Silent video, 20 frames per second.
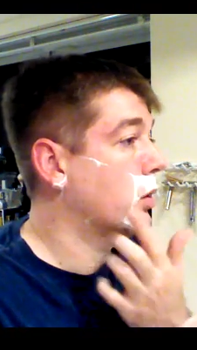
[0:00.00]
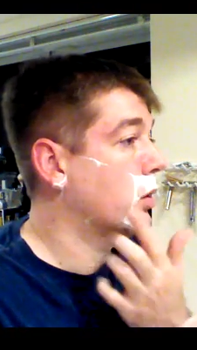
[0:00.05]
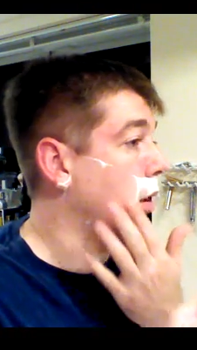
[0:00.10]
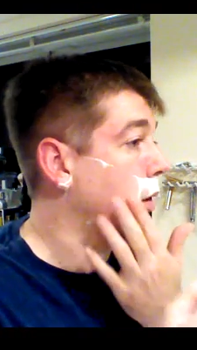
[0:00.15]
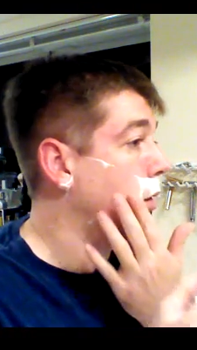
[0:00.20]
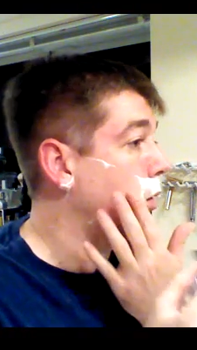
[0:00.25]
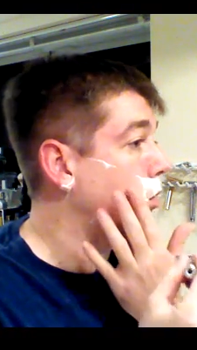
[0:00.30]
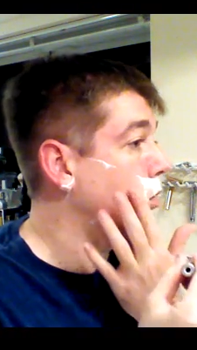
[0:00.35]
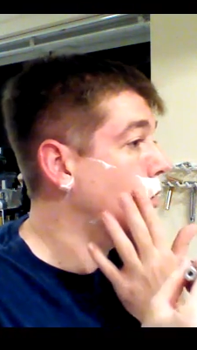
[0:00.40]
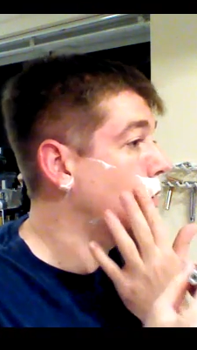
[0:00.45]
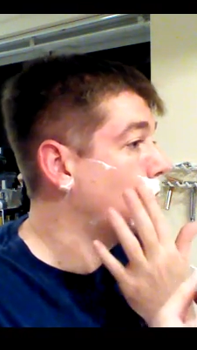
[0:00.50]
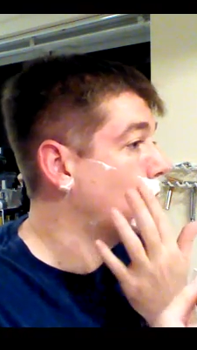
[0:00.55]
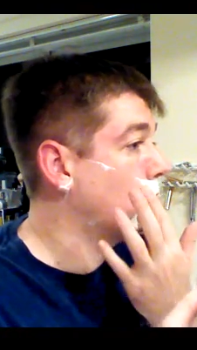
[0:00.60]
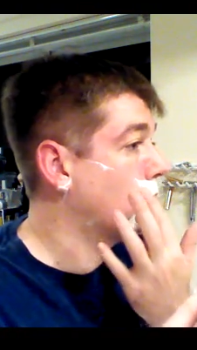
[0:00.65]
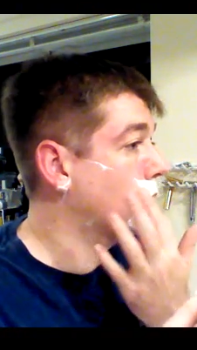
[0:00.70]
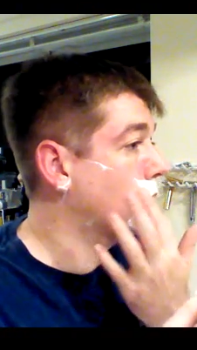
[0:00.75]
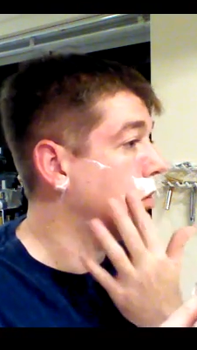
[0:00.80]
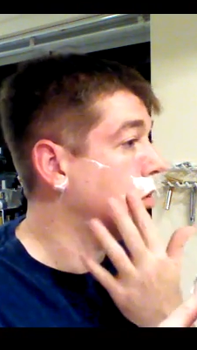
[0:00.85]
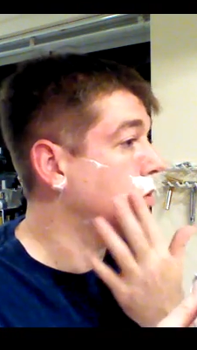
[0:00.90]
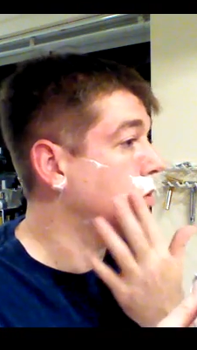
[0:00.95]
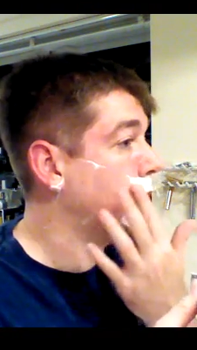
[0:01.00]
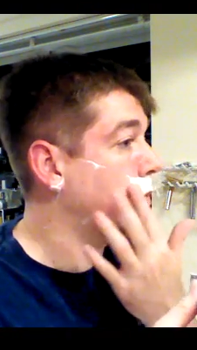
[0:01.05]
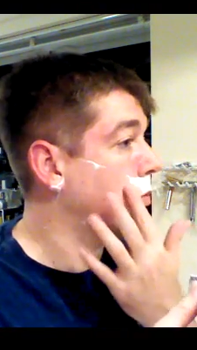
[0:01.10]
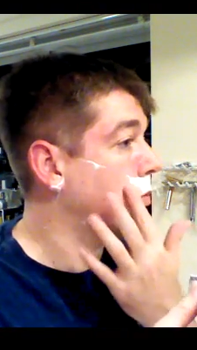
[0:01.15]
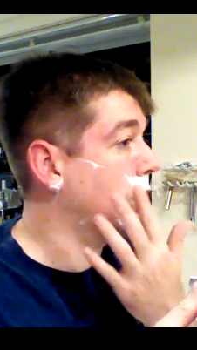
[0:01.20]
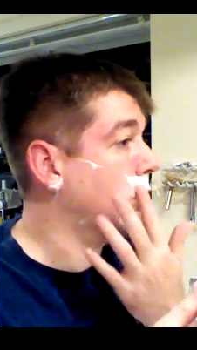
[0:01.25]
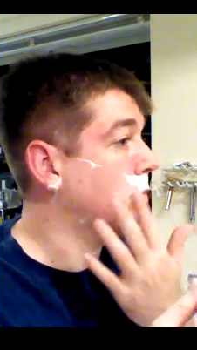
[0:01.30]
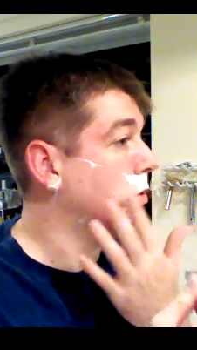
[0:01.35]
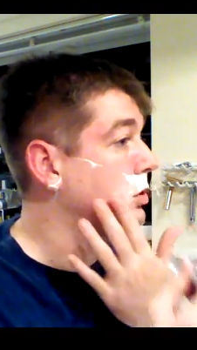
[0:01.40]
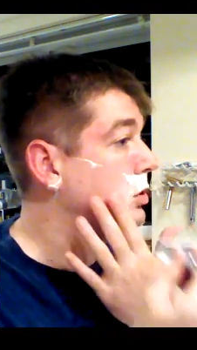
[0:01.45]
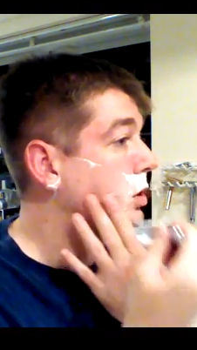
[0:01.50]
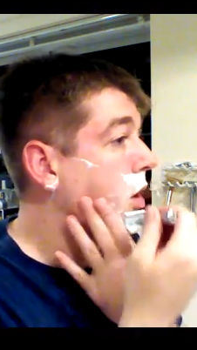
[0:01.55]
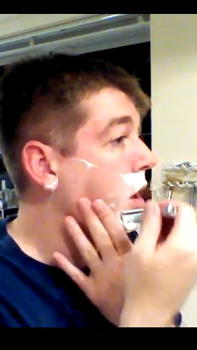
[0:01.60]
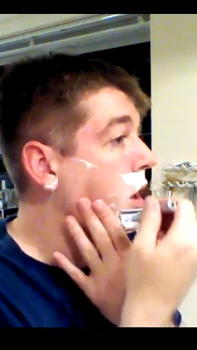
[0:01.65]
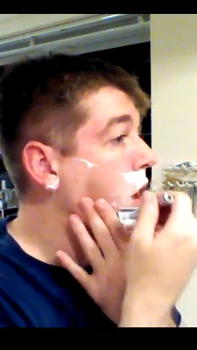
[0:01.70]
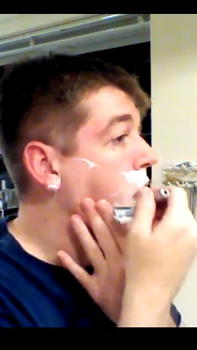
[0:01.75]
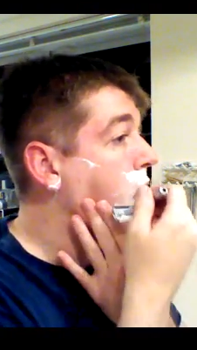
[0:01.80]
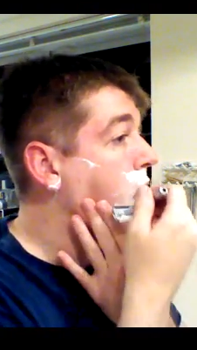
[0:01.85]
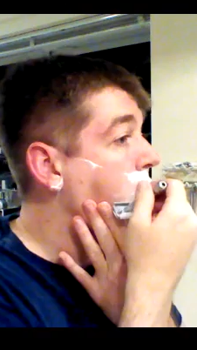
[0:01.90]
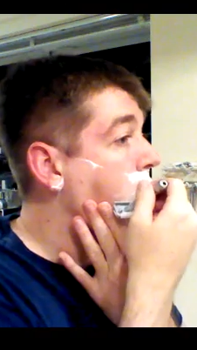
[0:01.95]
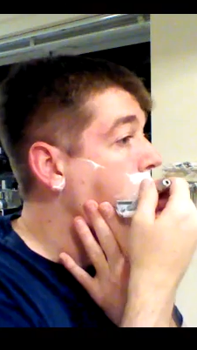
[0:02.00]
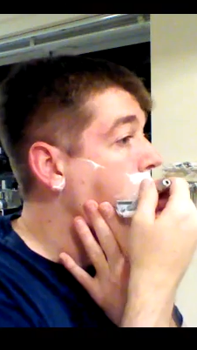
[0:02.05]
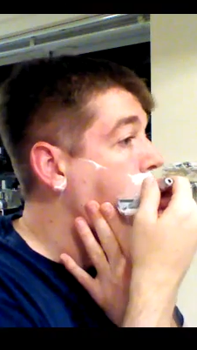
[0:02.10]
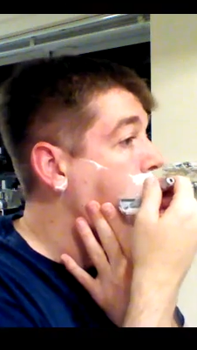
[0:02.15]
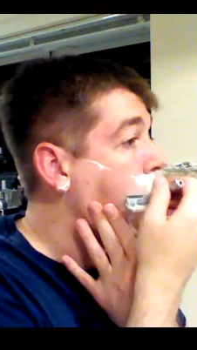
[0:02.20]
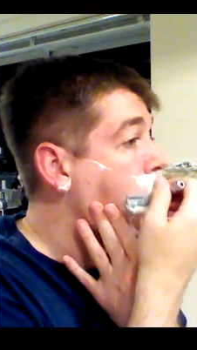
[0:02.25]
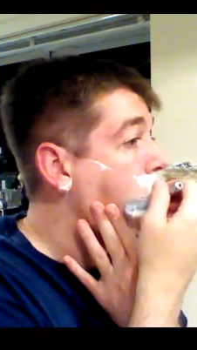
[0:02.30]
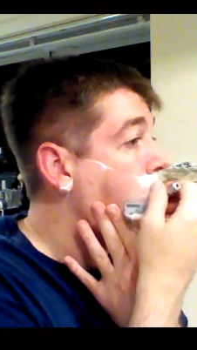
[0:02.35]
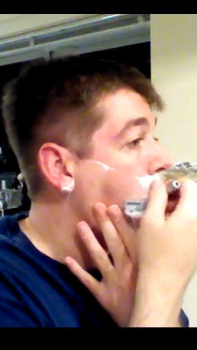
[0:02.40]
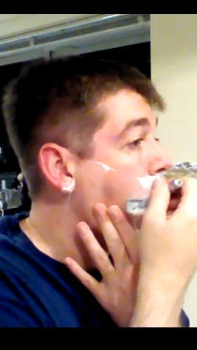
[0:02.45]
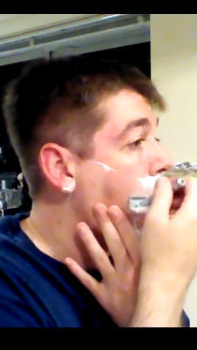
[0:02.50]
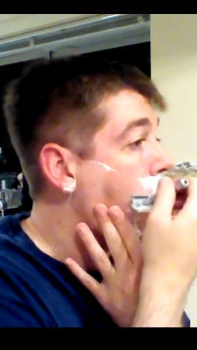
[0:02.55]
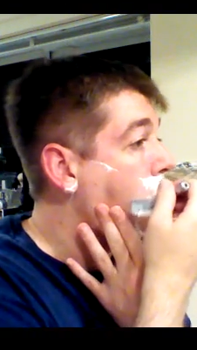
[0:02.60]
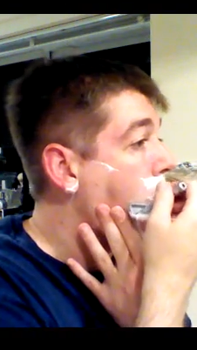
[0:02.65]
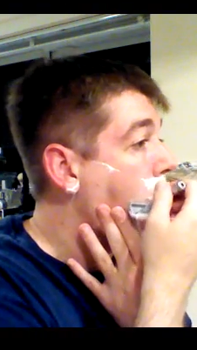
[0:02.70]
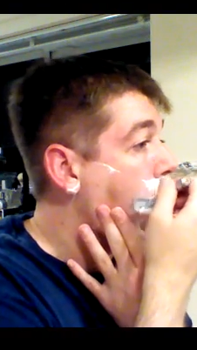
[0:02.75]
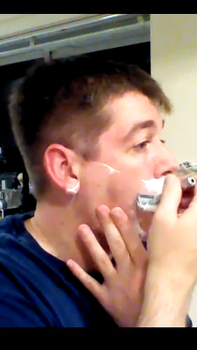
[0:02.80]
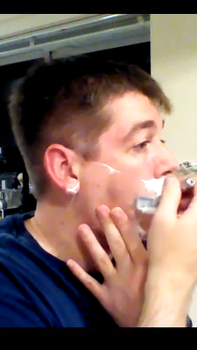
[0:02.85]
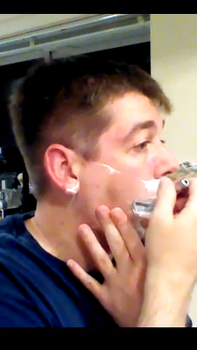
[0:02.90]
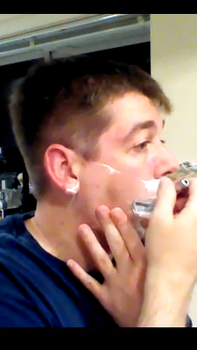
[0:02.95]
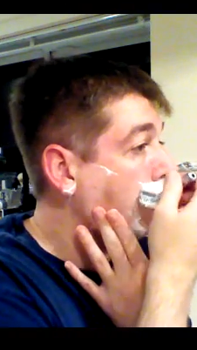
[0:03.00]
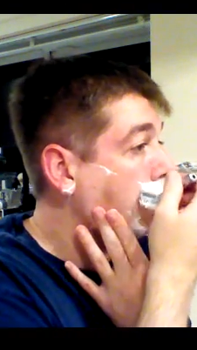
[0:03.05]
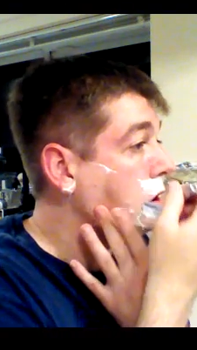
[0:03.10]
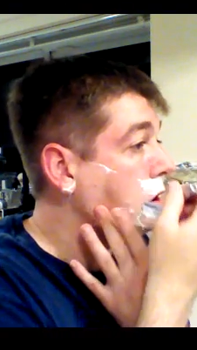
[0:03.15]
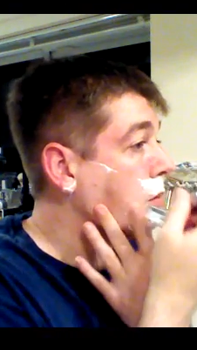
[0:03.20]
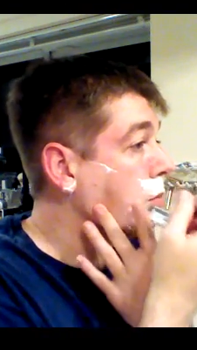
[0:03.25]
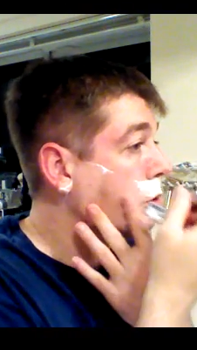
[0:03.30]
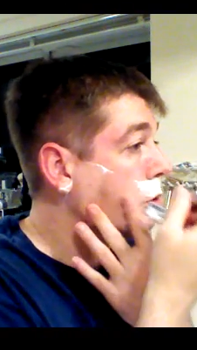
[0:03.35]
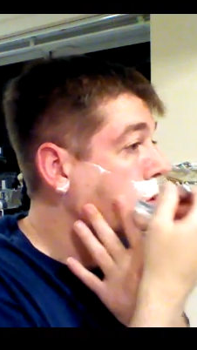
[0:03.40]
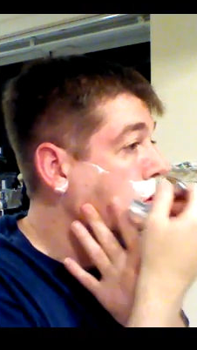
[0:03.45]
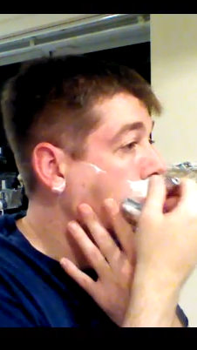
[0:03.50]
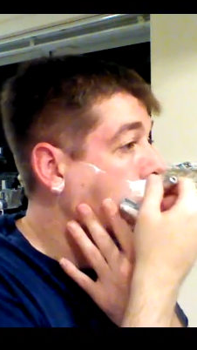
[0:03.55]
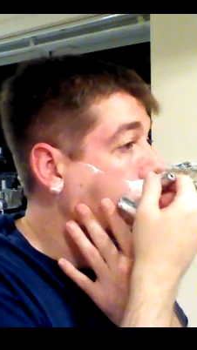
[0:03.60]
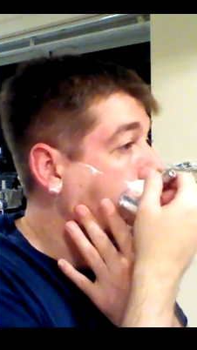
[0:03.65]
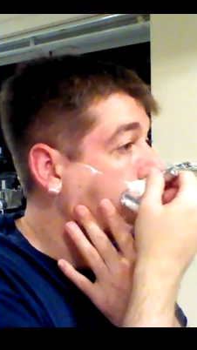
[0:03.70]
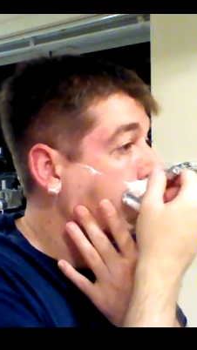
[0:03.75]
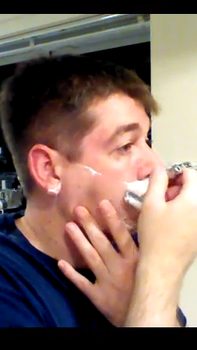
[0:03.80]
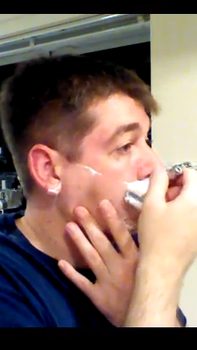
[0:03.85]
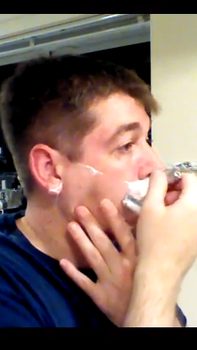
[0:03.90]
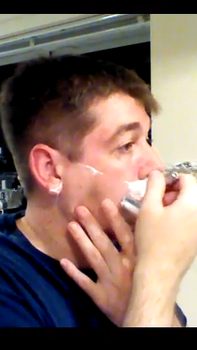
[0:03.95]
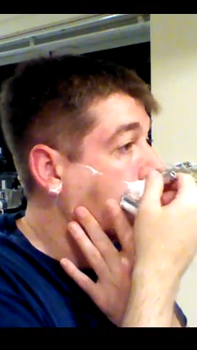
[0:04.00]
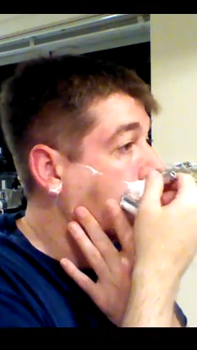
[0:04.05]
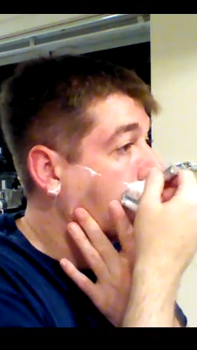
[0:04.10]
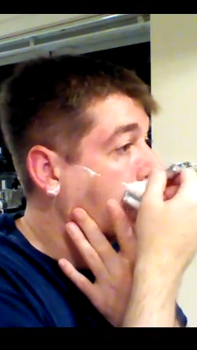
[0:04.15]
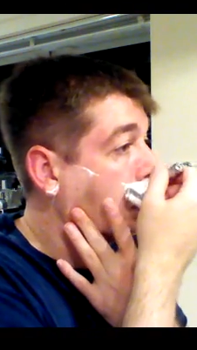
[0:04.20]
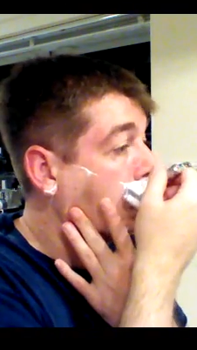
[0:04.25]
Okay. Couldn't remember how much stubble was left.